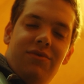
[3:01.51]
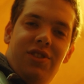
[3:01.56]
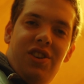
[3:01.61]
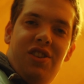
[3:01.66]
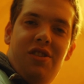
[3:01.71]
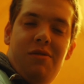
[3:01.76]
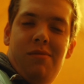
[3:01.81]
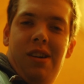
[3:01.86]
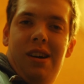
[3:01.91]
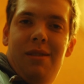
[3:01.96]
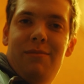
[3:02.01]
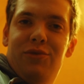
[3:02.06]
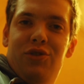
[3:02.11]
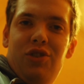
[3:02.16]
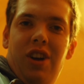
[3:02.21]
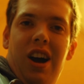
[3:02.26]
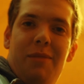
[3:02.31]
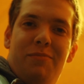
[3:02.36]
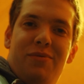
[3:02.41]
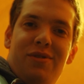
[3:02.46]
Did your mom
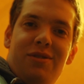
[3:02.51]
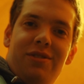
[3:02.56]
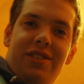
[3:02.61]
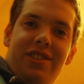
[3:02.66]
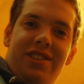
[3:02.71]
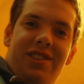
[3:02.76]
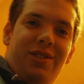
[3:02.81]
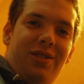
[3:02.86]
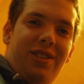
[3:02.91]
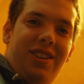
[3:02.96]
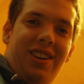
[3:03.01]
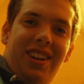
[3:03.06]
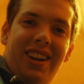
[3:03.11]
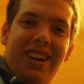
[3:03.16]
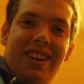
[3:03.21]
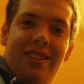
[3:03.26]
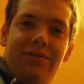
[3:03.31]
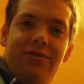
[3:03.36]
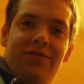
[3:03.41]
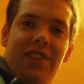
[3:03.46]
drop you when you were
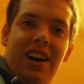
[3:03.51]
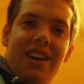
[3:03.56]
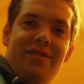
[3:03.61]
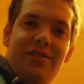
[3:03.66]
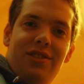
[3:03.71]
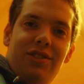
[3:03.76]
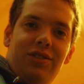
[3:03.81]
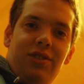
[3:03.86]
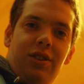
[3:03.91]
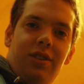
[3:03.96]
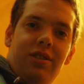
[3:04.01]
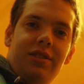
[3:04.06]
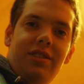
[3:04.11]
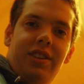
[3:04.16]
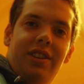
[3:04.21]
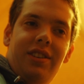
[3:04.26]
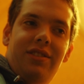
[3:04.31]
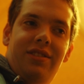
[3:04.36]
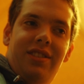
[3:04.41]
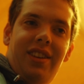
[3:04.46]
like five years old?
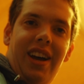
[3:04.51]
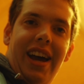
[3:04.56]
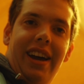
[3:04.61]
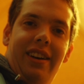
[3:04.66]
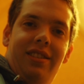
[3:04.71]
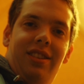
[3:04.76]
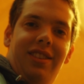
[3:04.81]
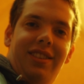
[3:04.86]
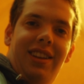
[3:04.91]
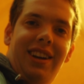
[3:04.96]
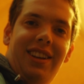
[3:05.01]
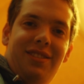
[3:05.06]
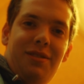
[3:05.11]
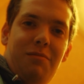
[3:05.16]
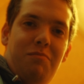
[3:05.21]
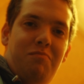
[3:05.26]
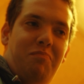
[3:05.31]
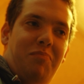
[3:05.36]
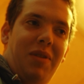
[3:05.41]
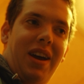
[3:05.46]
Because like that's
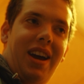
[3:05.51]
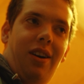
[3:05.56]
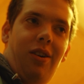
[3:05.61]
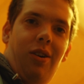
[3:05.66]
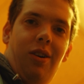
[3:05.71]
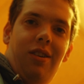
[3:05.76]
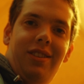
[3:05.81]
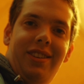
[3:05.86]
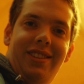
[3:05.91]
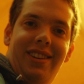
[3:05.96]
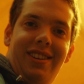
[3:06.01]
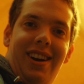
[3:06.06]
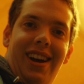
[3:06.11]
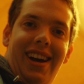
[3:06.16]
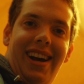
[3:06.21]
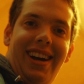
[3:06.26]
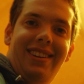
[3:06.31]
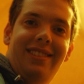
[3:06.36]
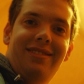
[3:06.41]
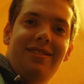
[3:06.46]
a big hole in your
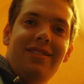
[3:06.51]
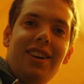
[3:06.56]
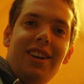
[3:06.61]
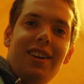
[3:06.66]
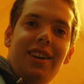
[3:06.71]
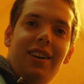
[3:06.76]
head,